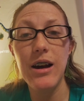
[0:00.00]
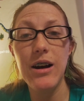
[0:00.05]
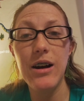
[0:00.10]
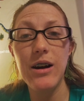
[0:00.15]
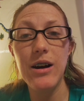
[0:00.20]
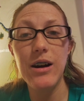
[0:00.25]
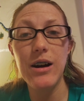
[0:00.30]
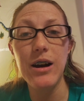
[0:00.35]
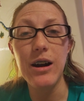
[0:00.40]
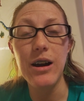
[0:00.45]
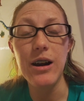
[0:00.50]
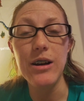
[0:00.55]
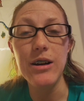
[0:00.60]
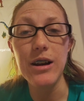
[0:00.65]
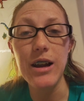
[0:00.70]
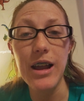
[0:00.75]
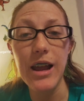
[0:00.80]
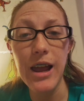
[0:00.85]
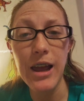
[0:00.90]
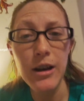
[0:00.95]

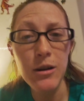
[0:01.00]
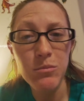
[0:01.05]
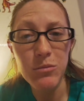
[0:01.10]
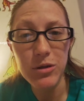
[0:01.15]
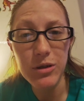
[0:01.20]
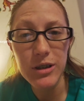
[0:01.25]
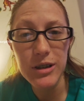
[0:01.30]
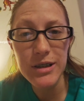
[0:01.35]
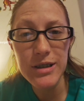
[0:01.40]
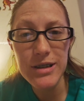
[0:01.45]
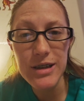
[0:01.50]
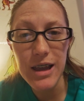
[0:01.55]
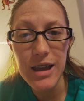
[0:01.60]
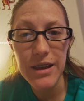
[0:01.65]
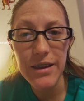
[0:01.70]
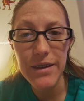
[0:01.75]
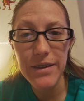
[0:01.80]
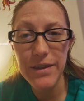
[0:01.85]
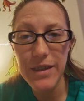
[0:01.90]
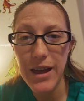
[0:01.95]
are animals
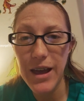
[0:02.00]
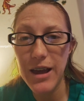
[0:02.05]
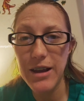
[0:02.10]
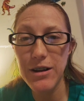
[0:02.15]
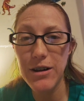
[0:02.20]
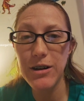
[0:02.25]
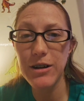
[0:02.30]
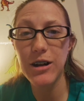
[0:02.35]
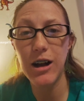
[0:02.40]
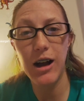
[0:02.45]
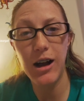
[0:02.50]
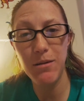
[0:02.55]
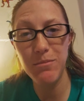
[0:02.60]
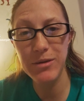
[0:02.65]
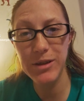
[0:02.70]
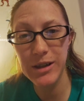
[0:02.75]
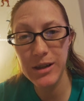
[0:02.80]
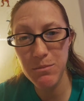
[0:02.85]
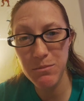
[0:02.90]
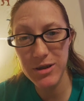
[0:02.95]
that are
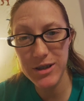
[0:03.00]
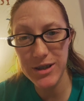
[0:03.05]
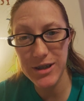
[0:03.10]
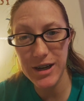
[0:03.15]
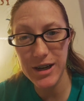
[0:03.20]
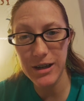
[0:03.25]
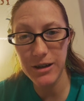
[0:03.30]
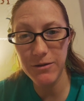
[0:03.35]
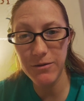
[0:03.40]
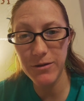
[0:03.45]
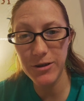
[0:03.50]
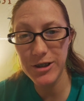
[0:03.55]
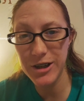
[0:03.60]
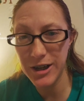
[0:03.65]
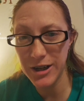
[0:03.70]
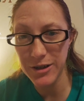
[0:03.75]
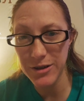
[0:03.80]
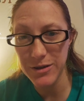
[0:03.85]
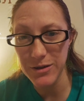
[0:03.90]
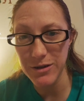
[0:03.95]
commonly mistaken for
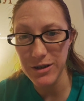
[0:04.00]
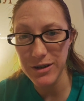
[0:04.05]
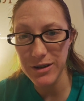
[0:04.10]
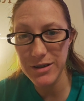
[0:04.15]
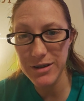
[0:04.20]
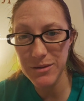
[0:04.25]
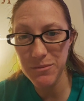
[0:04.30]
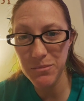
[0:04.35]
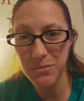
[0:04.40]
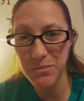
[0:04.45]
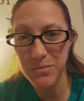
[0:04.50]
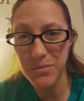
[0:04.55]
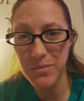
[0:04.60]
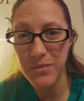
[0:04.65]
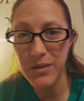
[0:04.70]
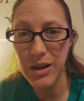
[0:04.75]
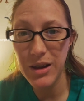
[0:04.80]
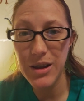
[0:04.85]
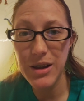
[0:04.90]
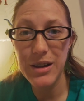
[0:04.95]
dinosaurs.
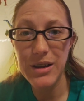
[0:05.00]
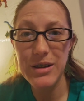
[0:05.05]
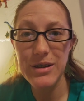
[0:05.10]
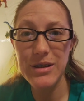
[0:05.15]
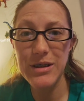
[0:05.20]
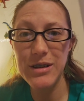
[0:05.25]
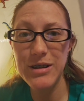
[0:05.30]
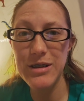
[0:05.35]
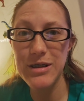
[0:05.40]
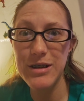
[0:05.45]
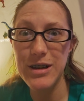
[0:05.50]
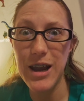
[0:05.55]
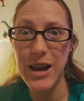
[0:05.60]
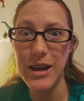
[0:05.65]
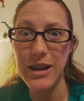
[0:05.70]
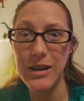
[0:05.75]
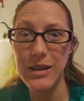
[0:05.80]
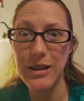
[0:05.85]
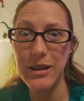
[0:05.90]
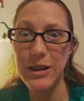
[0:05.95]
So let's
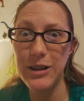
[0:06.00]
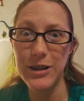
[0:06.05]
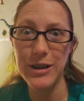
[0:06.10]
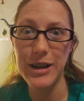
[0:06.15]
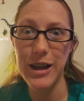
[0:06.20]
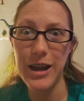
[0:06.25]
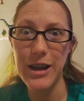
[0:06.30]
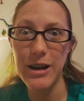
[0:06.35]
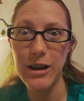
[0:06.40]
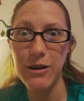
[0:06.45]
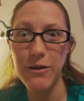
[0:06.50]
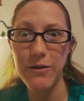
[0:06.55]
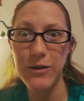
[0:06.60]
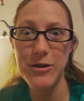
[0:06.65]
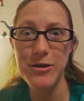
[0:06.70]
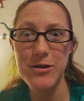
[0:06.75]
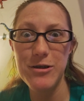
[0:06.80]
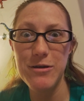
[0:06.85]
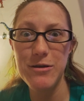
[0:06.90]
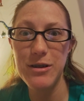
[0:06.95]
take a look at our
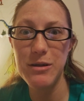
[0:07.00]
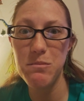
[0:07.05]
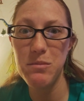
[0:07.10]
first two